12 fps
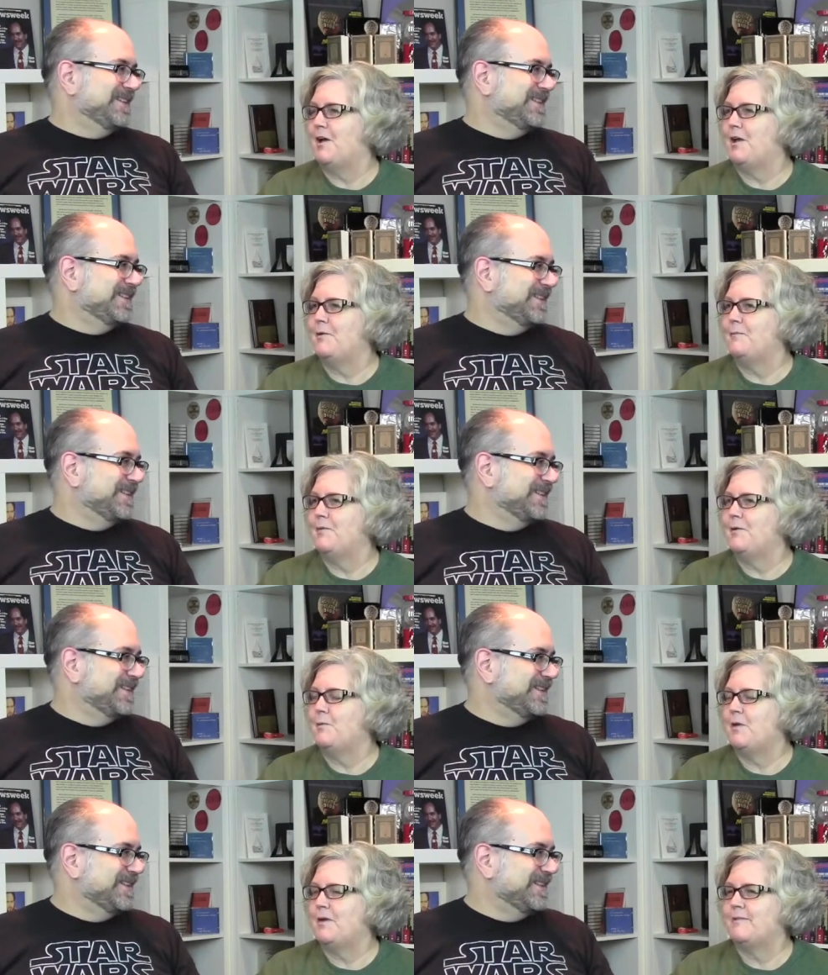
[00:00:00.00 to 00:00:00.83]
Speaker 1: uh,
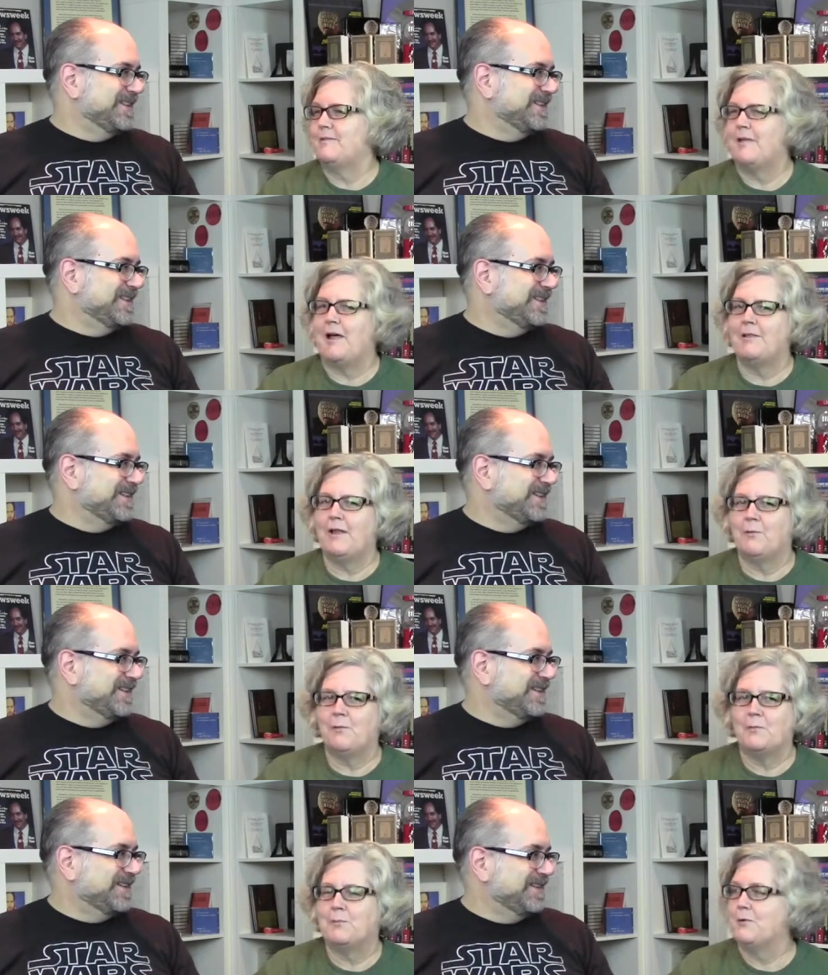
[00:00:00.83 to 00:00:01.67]
is a lot like
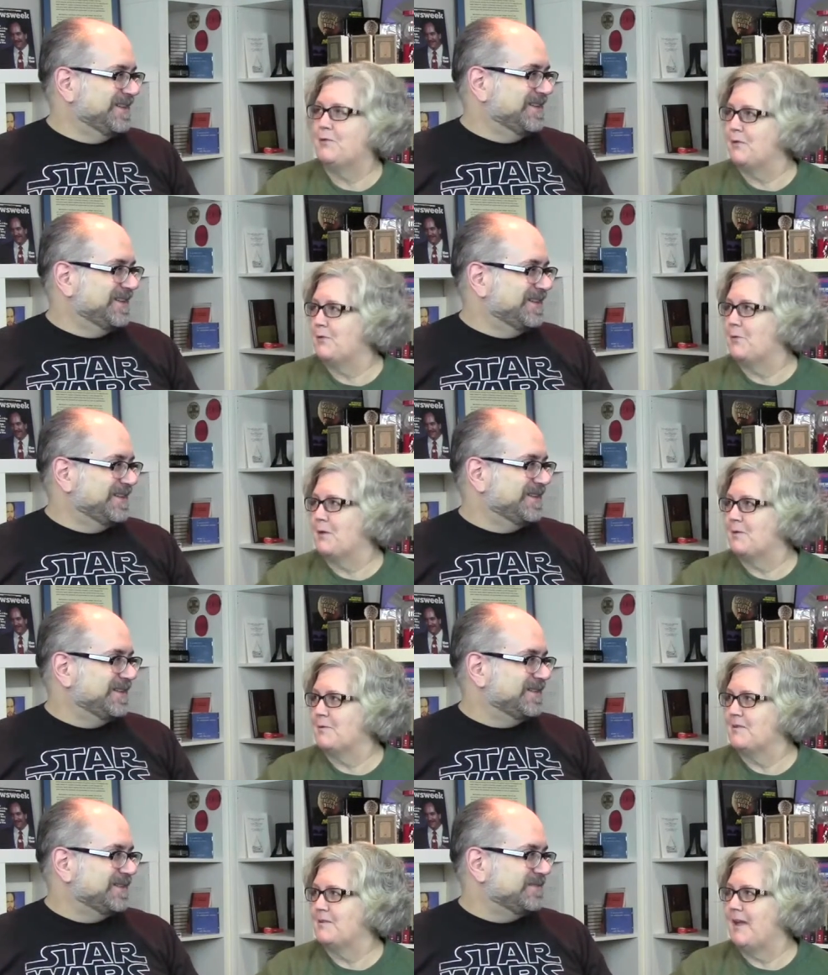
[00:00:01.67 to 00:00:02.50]
what Brookfield Square
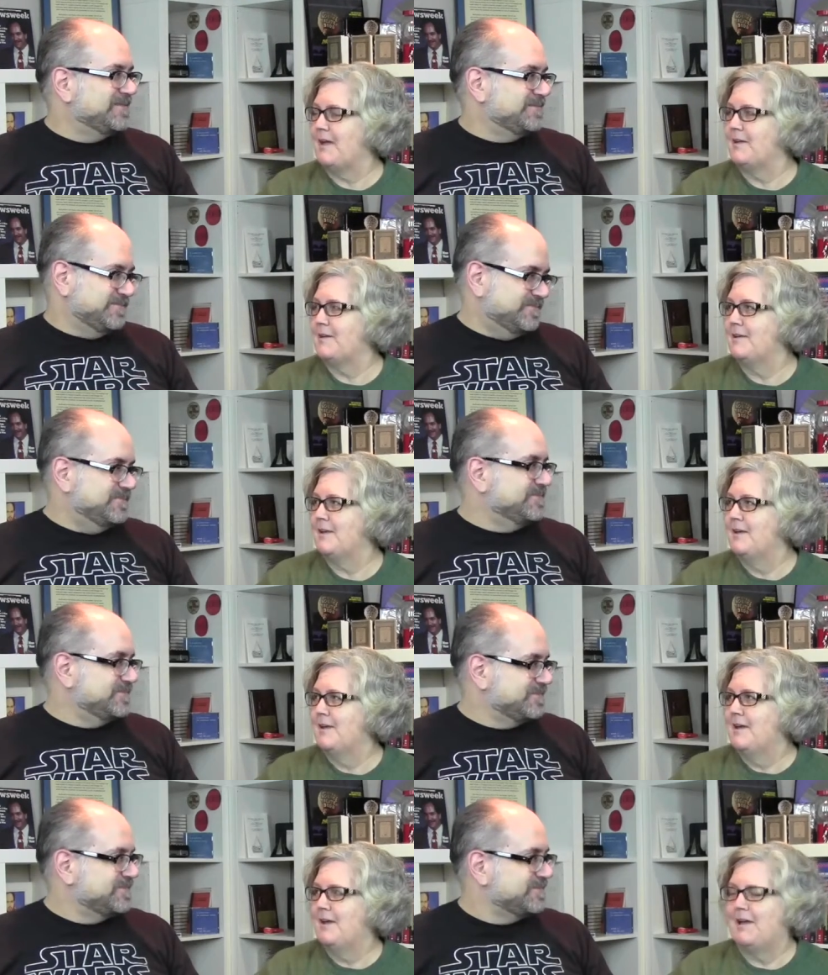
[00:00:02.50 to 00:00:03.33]
was like, mm-hmm.
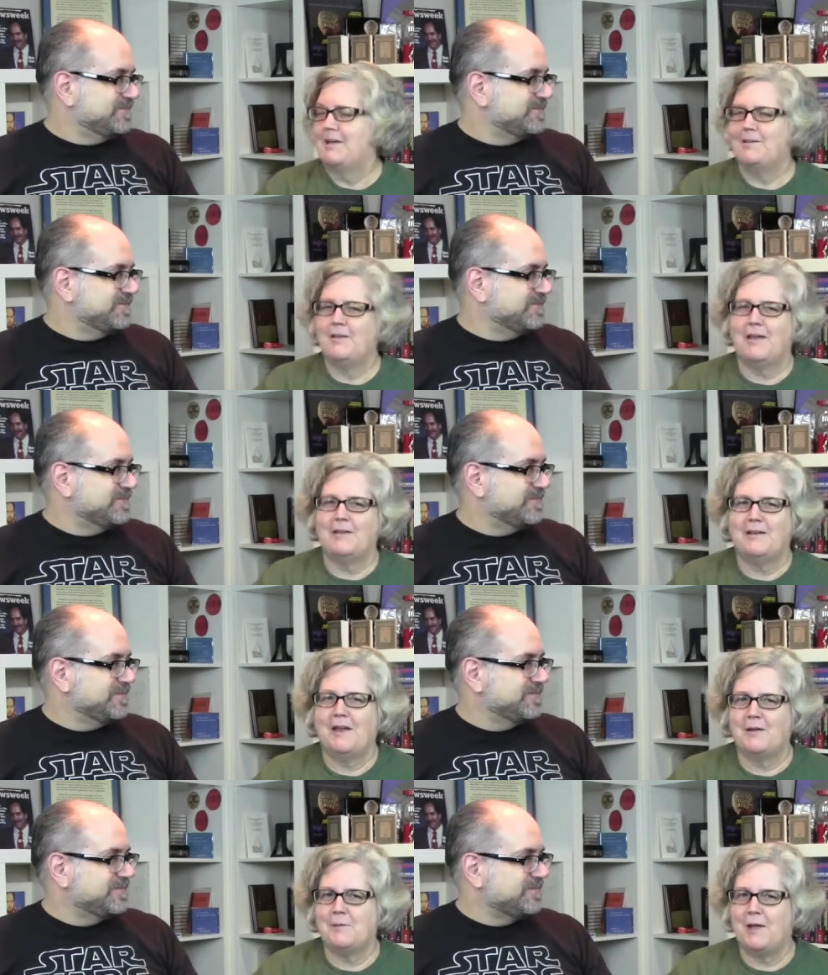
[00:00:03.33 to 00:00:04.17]
and and
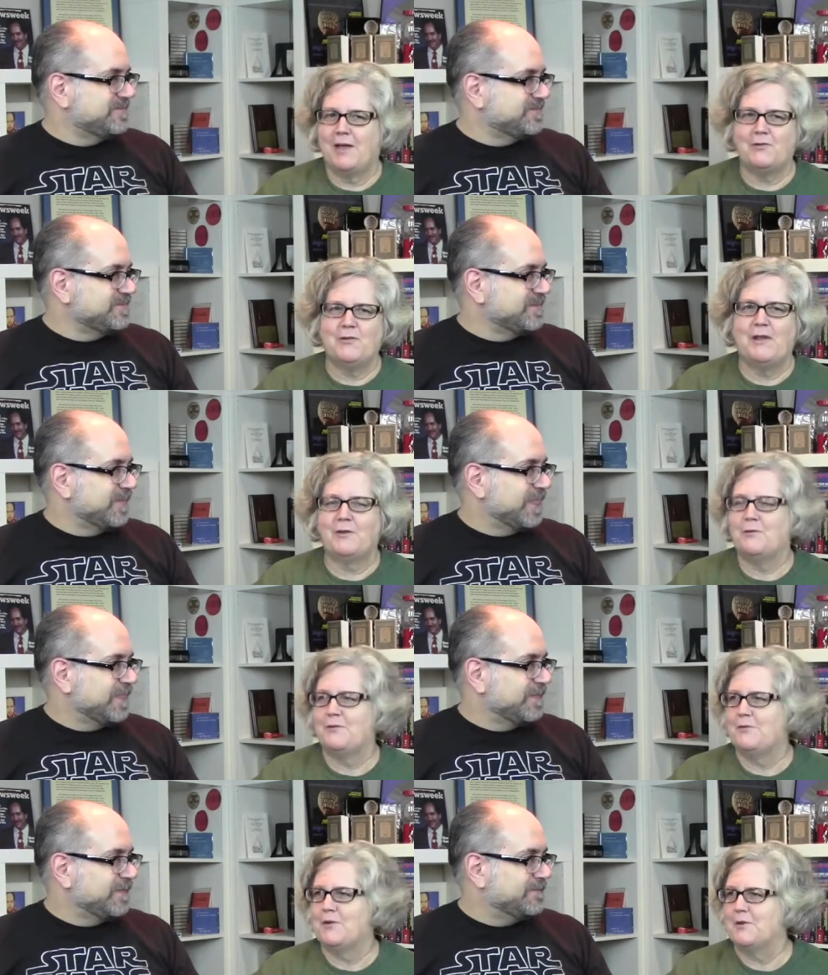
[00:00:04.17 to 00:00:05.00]
I imagine that it
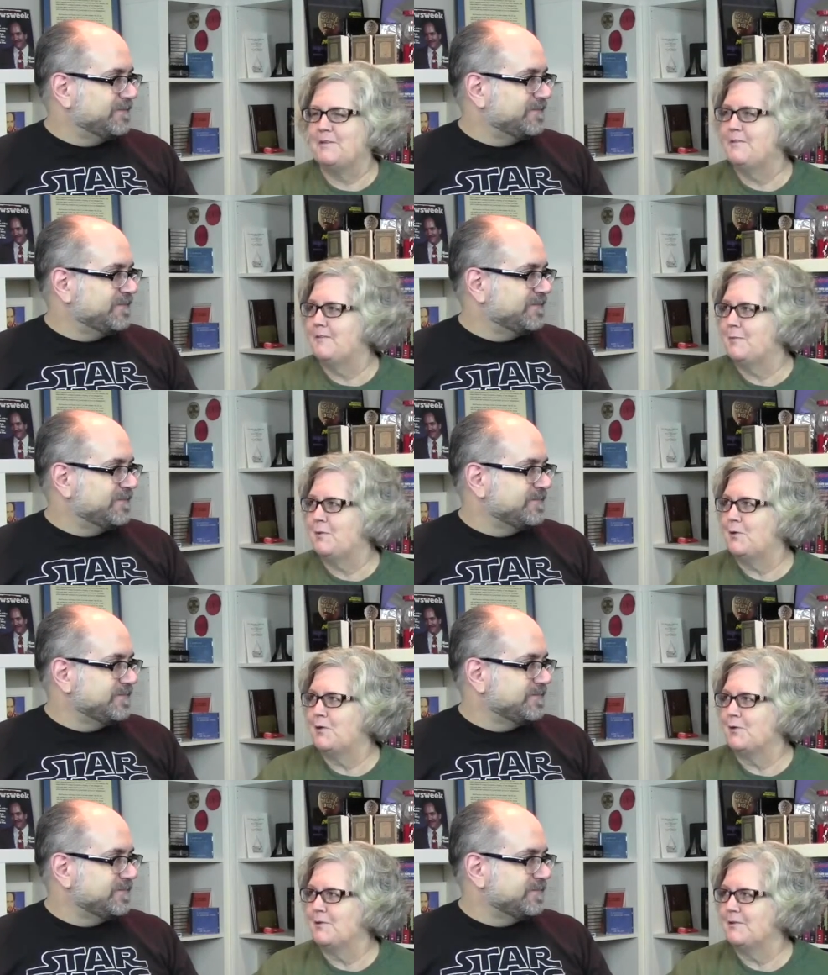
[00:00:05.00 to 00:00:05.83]
was very
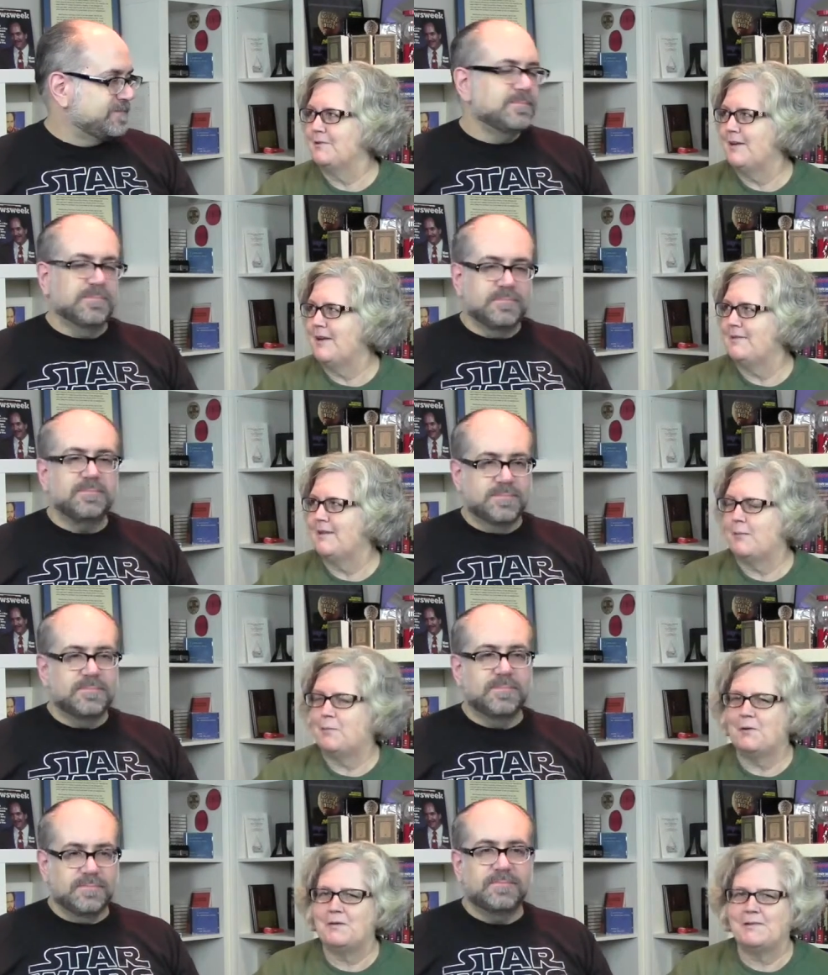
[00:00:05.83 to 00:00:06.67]
similar at that
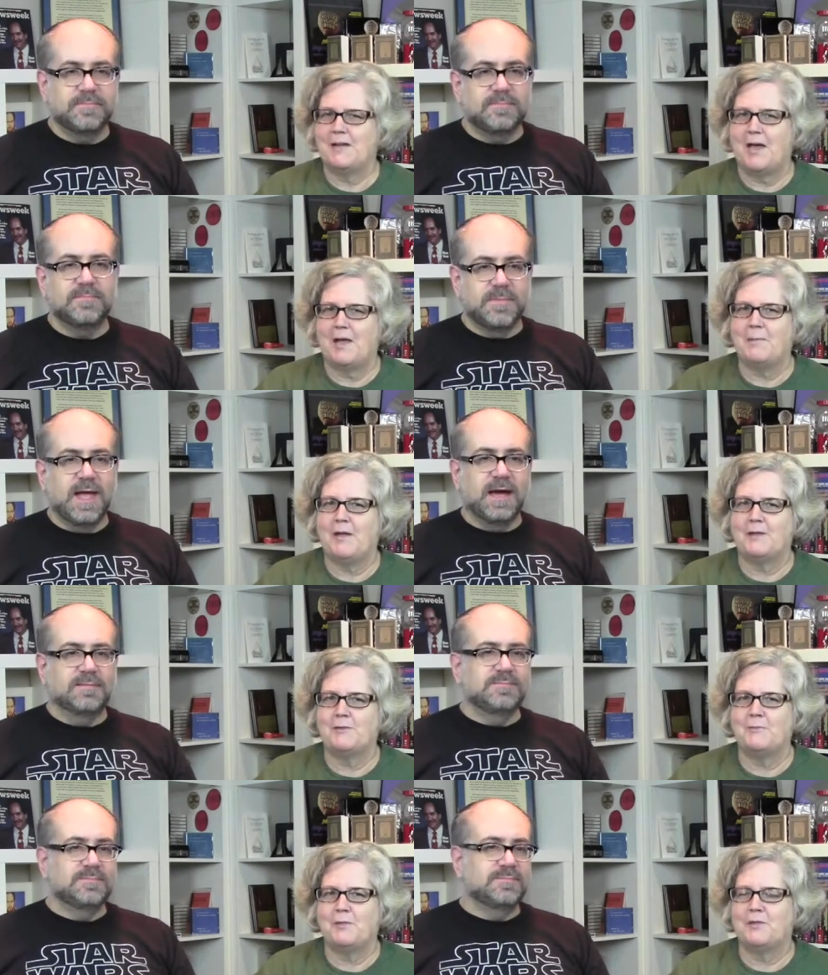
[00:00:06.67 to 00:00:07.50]
point in time. Yeah.
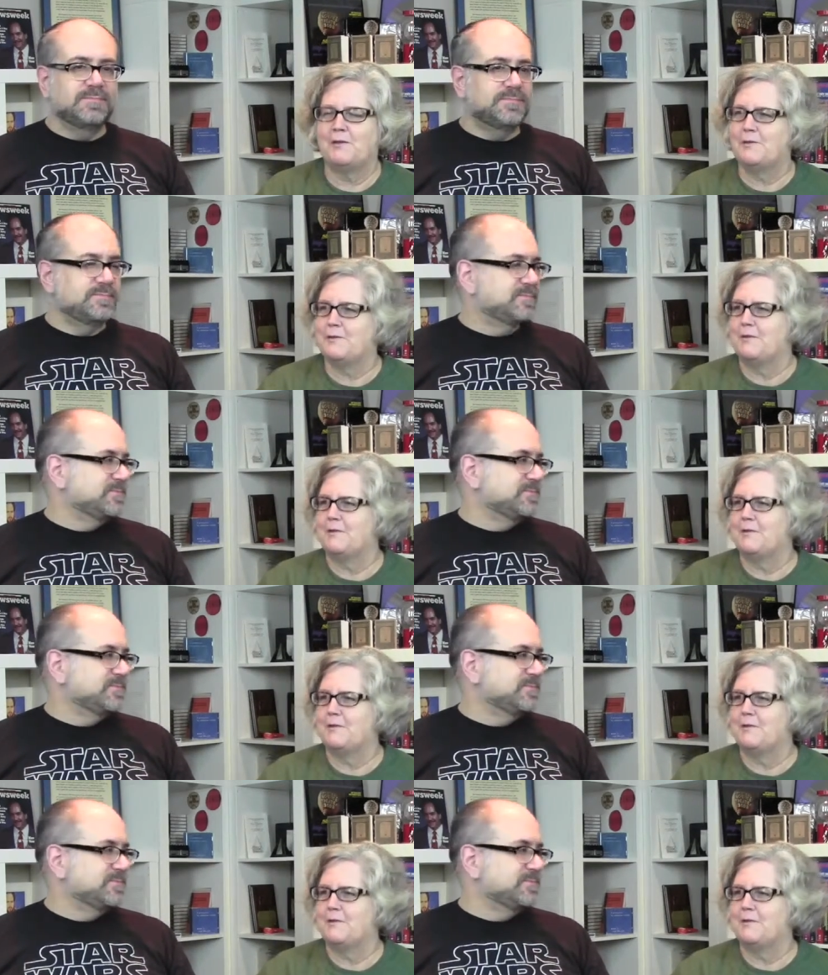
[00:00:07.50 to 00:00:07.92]
And with the